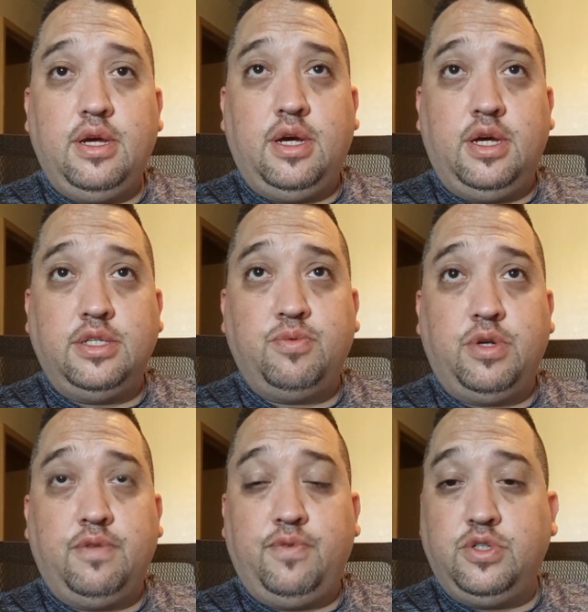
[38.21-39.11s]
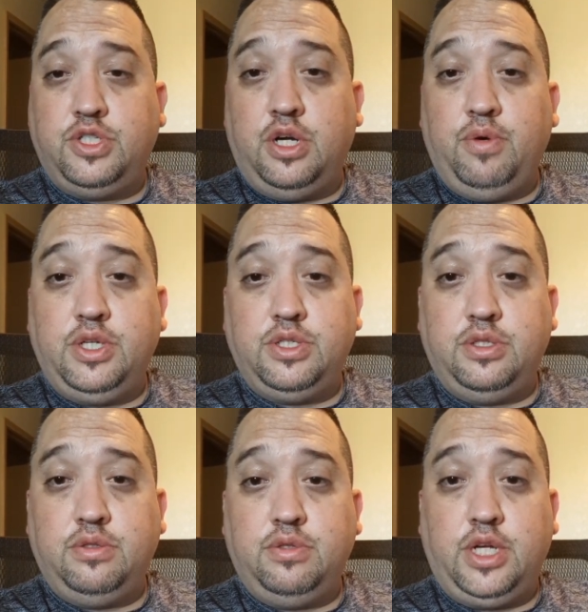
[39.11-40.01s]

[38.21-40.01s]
It's one of the first generation